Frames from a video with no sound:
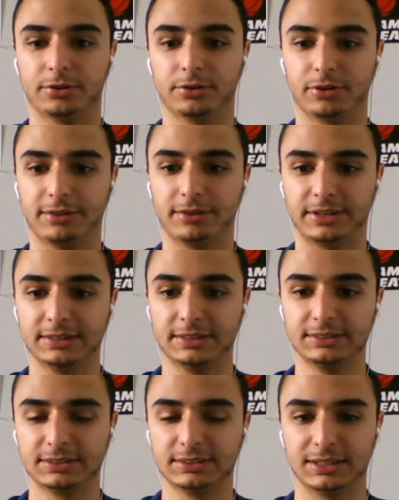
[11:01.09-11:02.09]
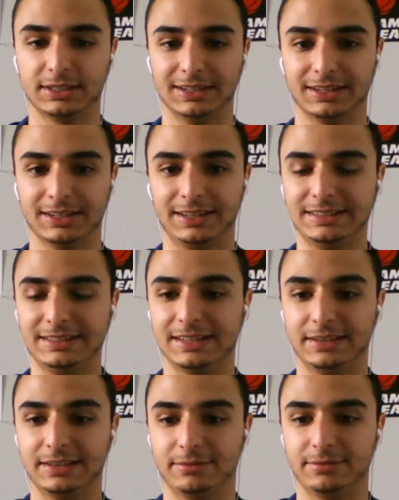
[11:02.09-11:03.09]
on DraftKings. He's
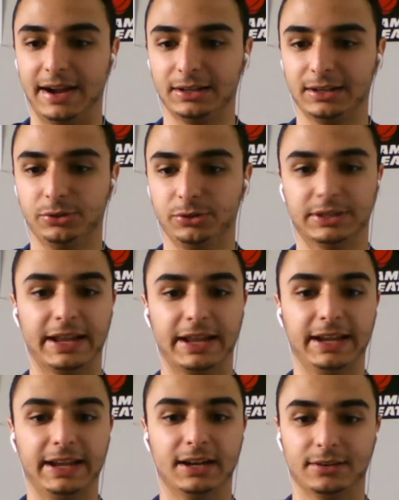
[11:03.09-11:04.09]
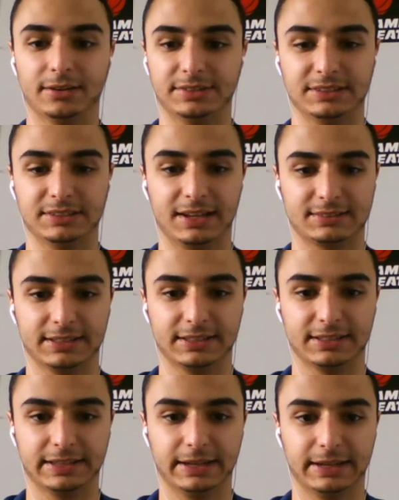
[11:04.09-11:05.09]
hit value in 8 out of his last 10
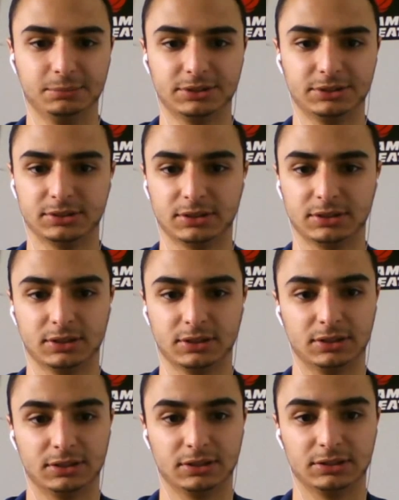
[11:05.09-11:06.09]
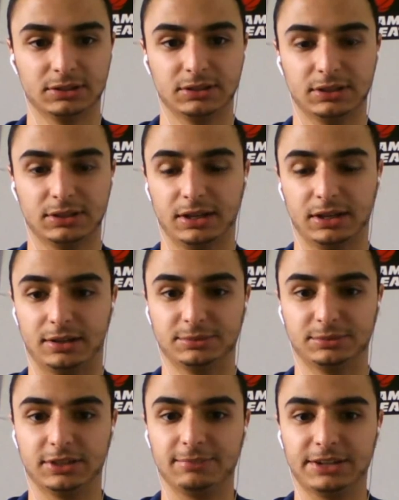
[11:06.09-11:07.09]
games.
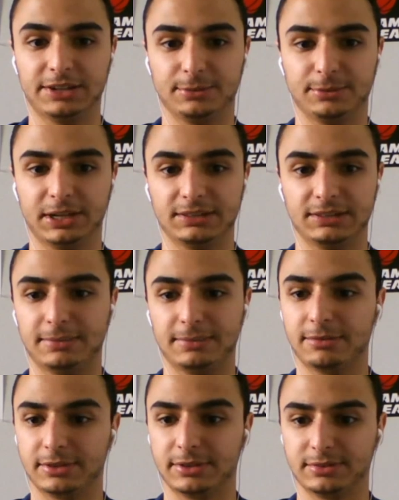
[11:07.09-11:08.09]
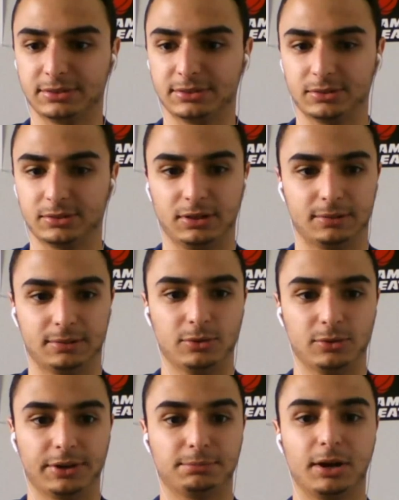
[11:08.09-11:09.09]
Tough matchup against Memphis.
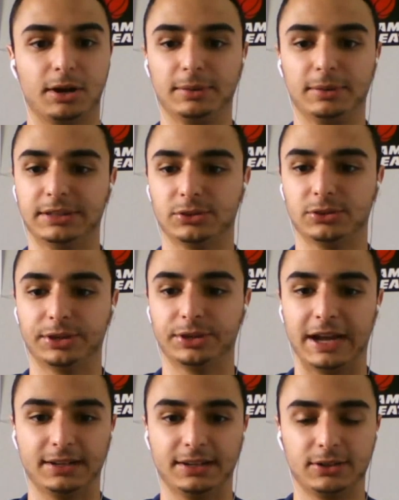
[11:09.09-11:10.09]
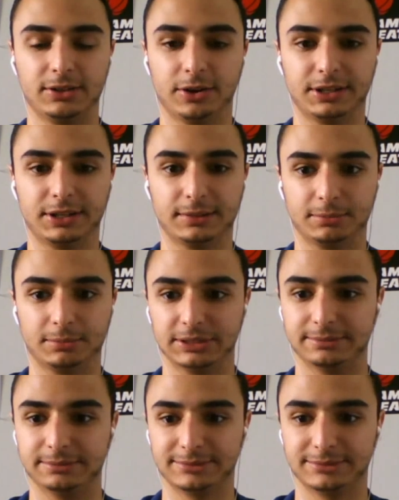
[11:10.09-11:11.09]
Going probably Tony Allen guarding him,
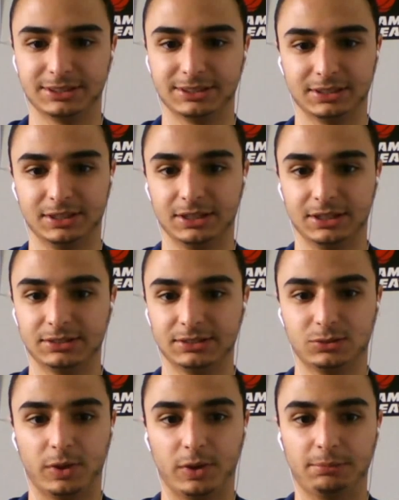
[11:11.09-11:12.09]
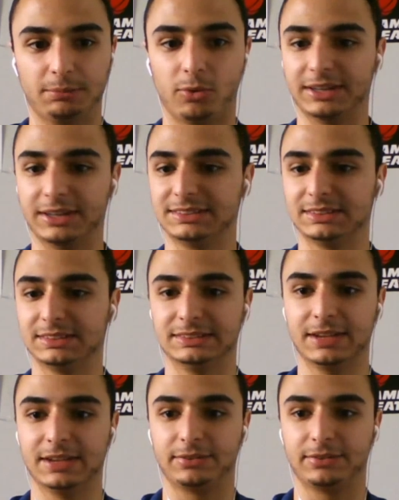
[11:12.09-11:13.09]
but 20 points is
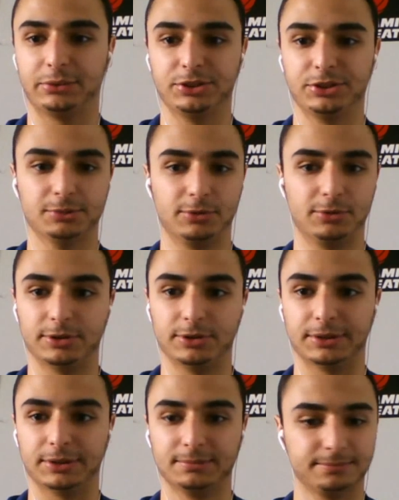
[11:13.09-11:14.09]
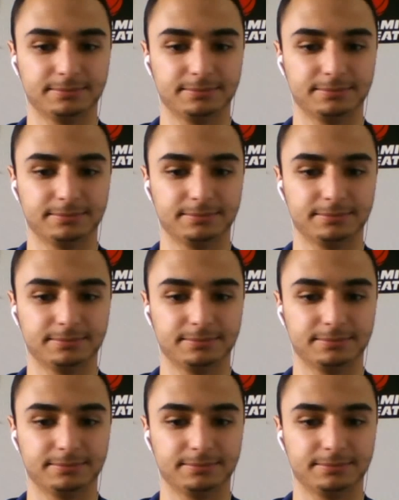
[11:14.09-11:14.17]
definitely reachable for him.